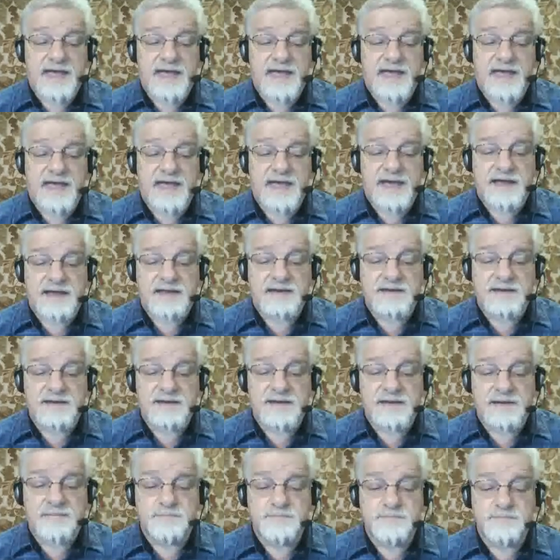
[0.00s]
and
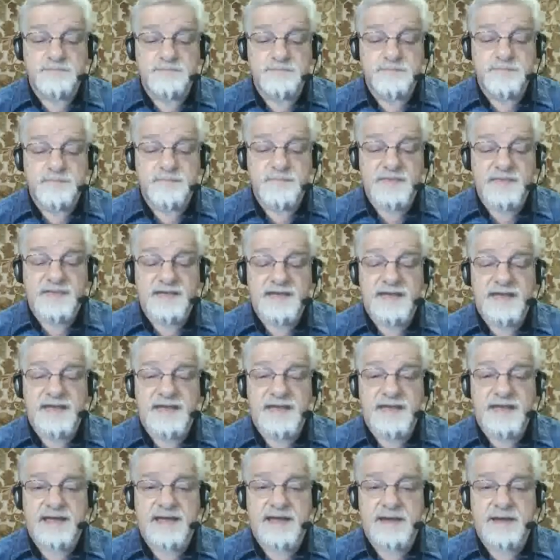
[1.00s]
um,
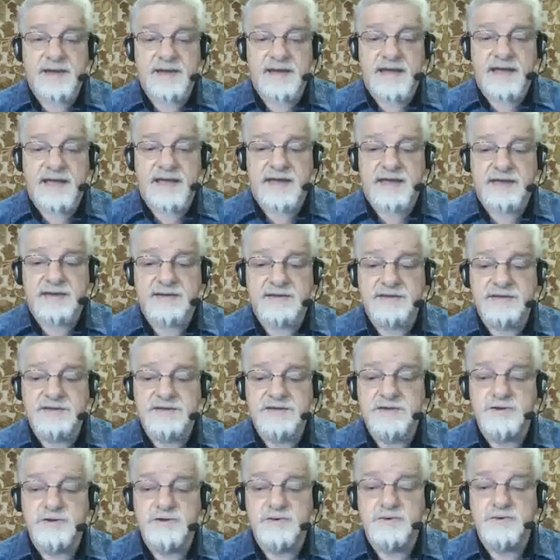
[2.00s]
and
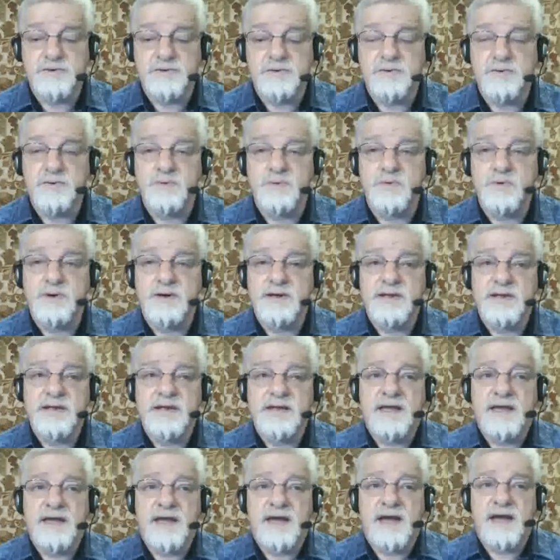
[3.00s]
you
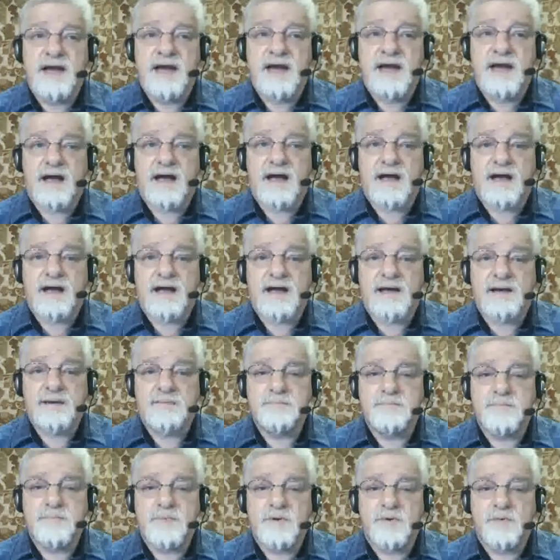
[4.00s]

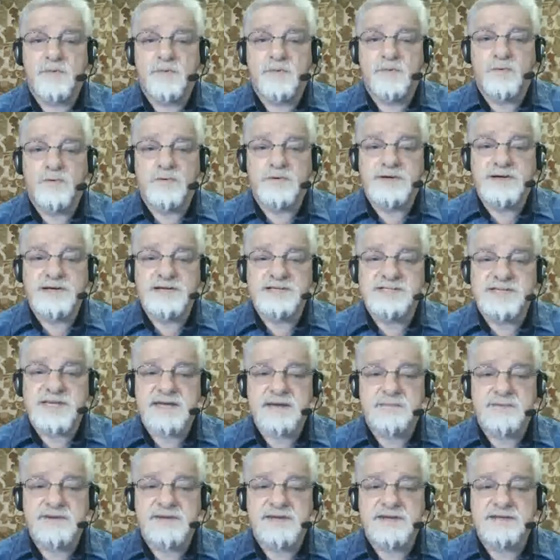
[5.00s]
um, were
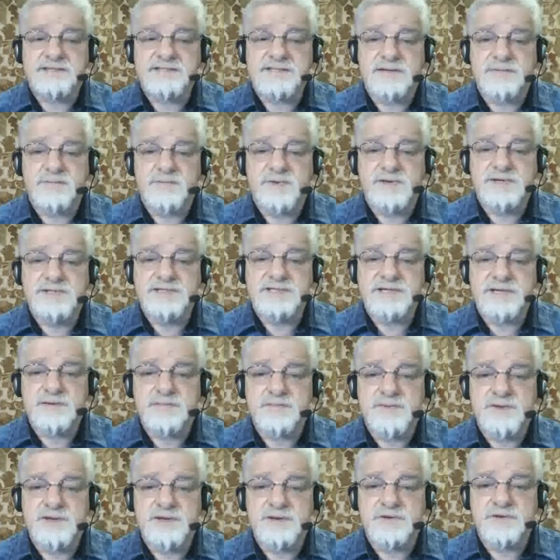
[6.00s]
examining someone's
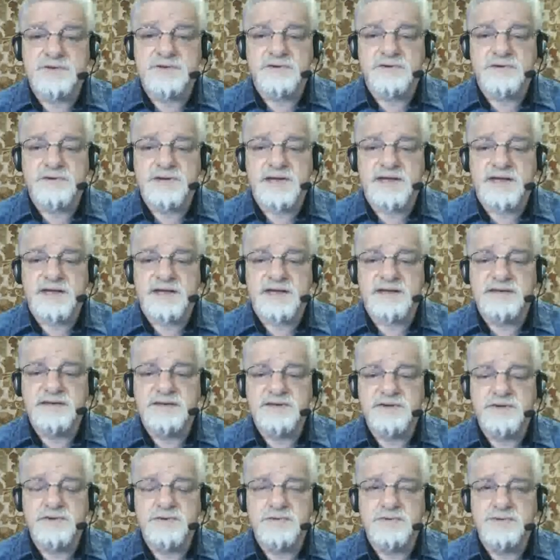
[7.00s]
computer, and
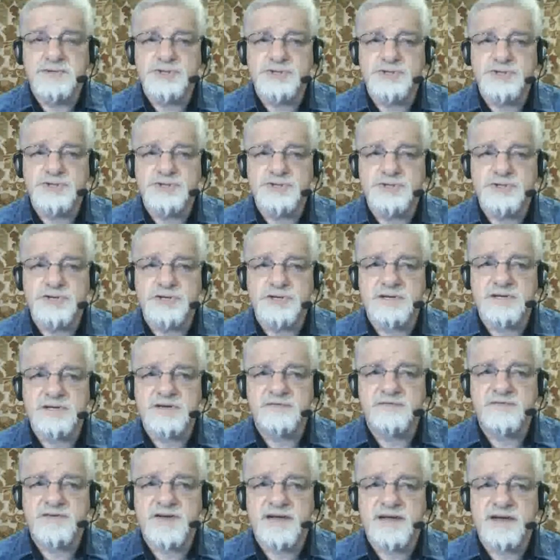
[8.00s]
you should
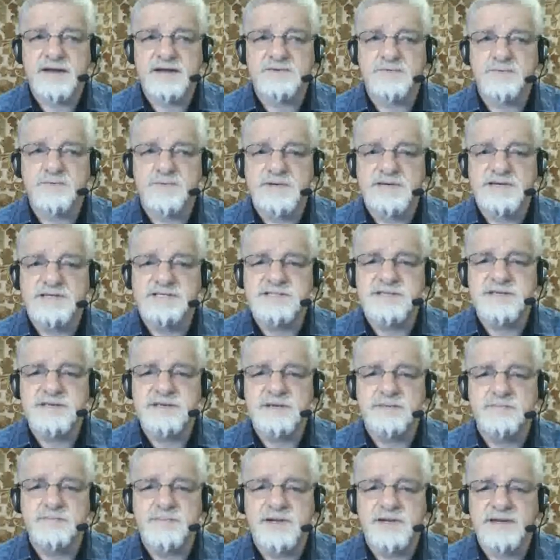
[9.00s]
have had reason
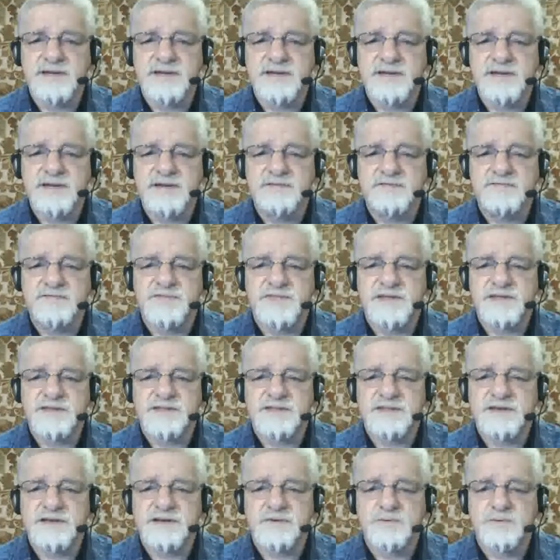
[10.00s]
to believe that
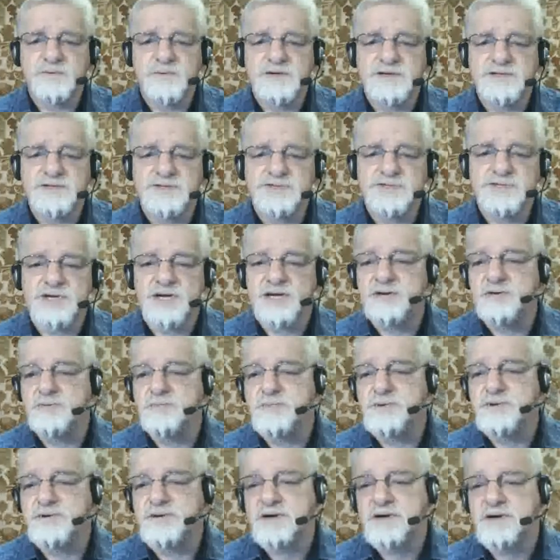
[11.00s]
there was child
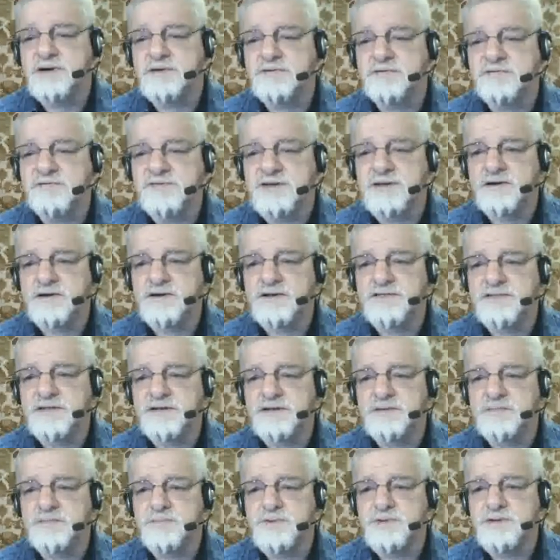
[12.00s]
pornography on the
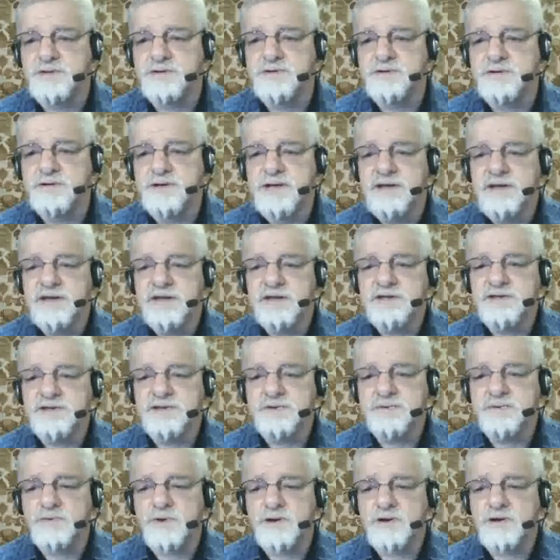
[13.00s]
computer,
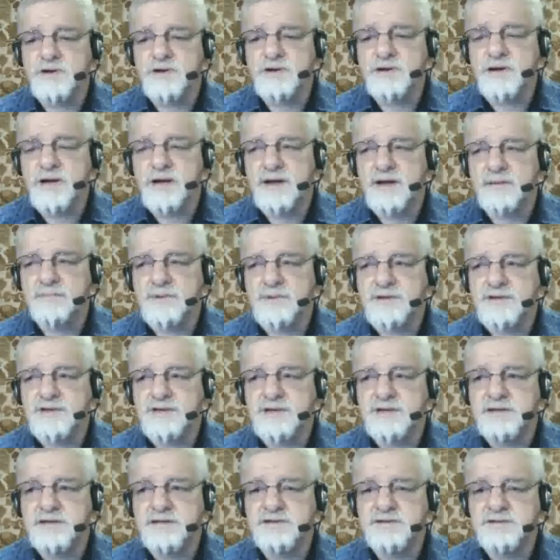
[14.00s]
you are
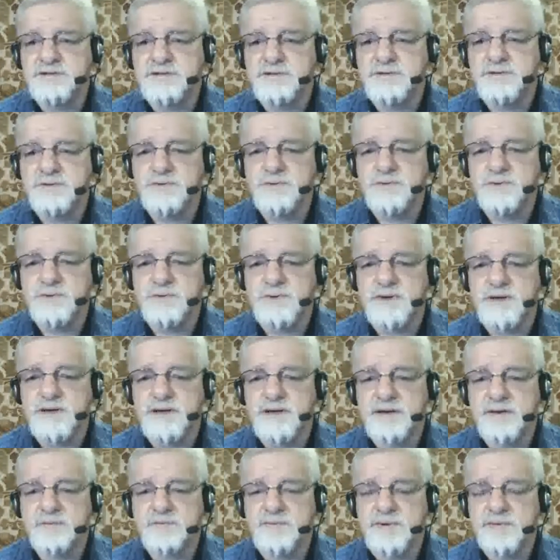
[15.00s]
obligated to uh,
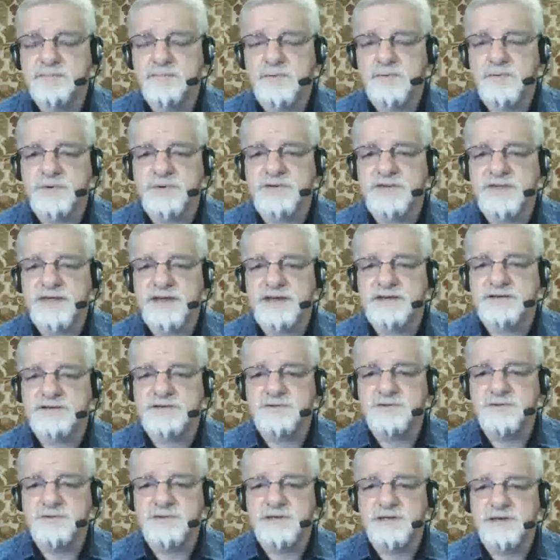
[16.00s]
report that
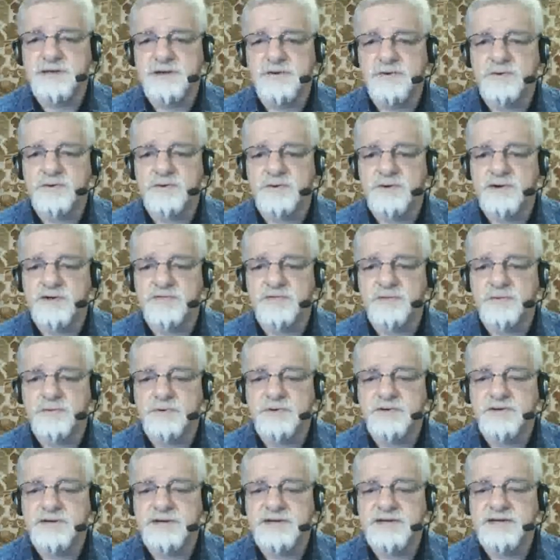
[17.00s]
to the local
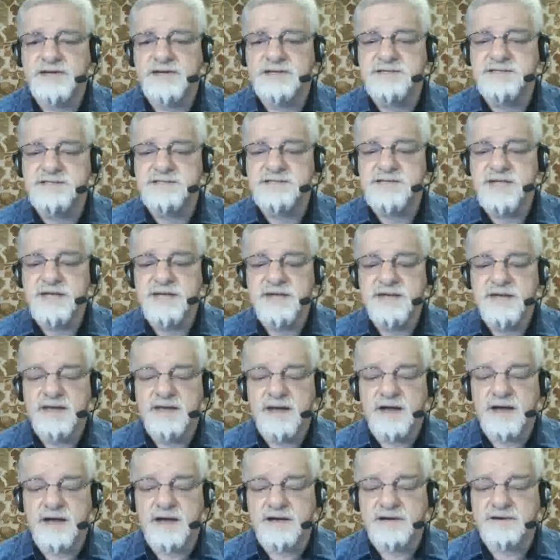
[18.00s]
authorities
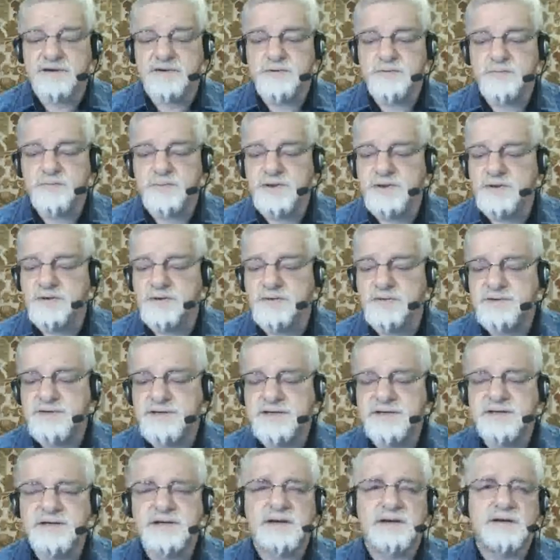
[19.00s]
under
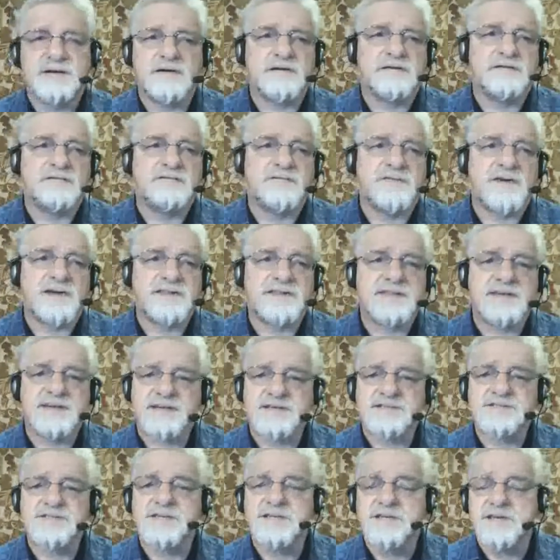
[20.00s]
penalty of, I think
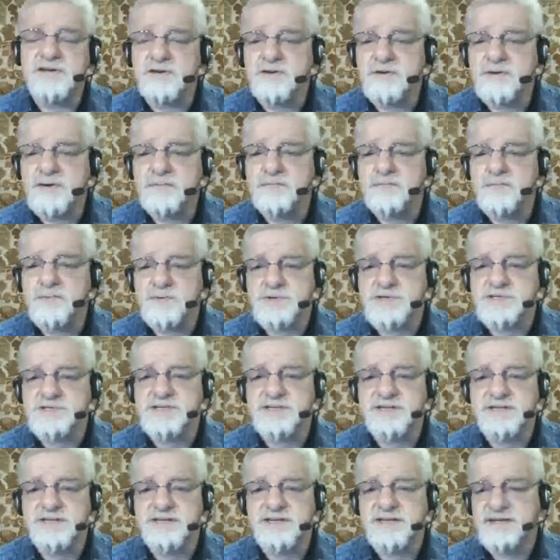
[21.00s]
it's a year in
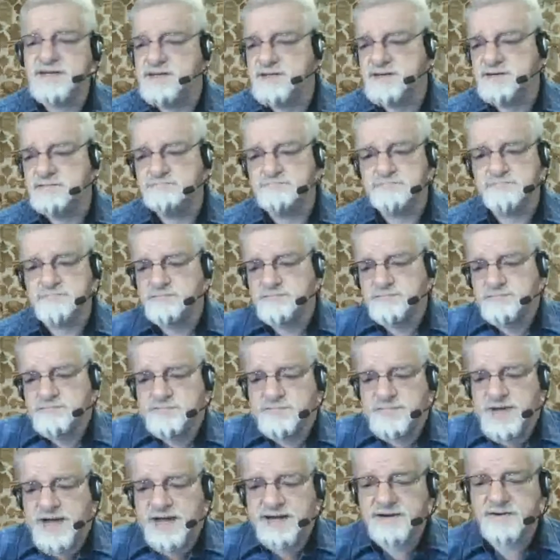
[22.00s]
prison
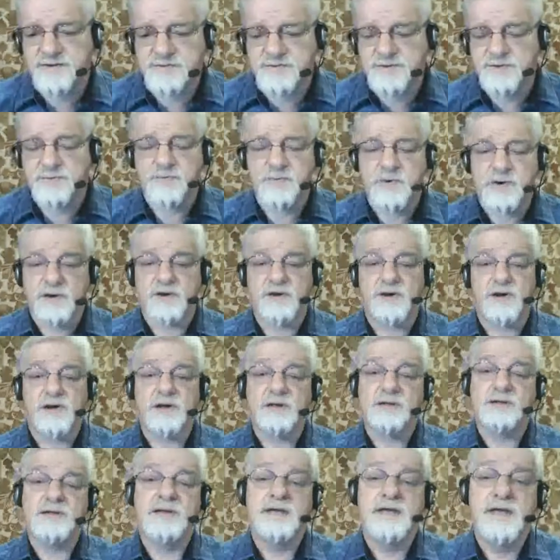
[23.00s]
and I don't know what all.
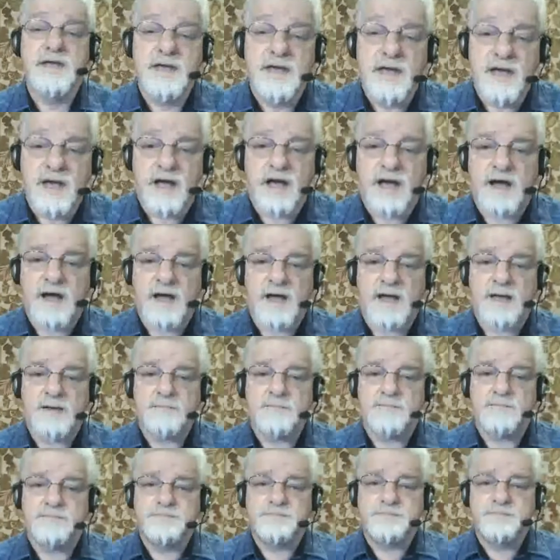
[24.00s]

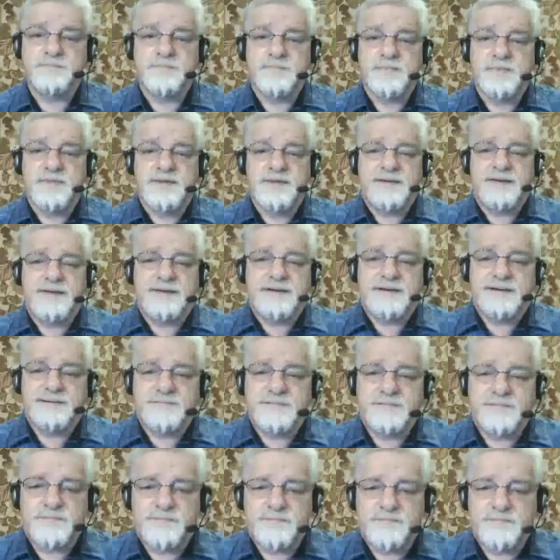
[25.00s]
Um,
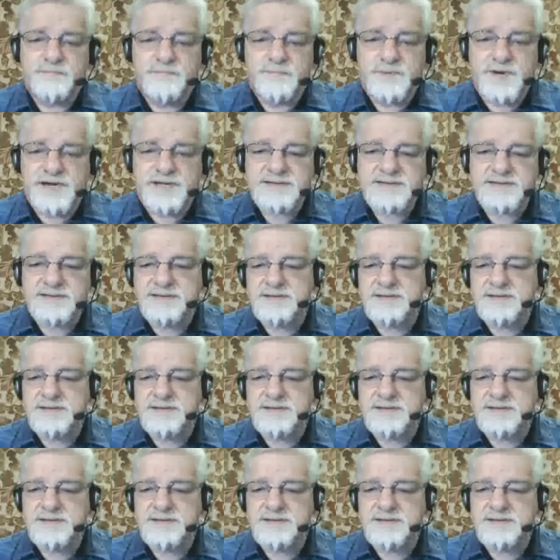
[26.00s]
but